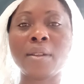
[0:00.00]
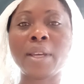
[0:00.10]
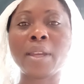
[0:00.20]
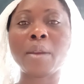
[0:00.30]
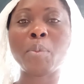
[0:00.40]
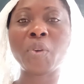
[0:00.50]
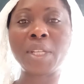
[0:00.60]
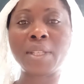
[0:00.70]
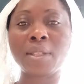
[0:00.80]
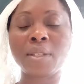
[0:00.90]
like a
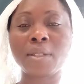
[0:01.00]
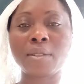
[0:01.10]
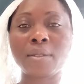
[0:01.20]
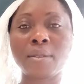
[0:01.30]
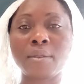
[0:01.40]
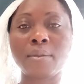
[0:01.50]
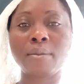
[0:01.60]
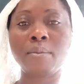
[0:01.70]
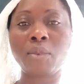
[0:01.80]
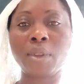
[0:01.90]
priest,
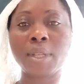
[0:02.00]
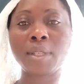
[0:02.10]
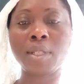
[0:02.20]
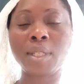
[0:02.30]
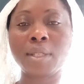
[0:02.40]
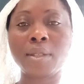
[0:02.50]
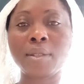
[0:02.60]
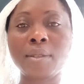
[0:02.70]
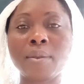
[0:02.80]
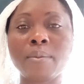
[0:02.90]
brothers and
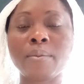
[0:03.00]
sisters.